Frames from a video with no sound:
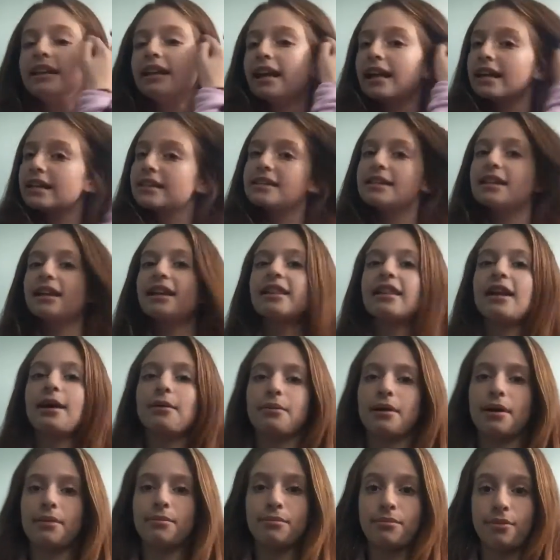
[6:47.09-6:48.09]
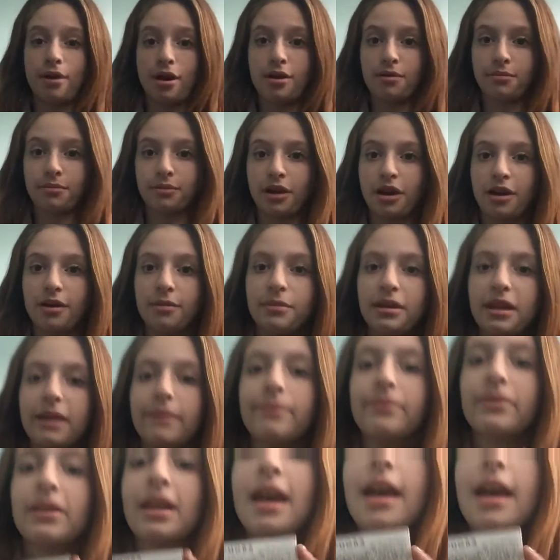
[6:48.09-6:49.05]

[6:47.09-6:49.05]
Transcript: The next thing that my mom got me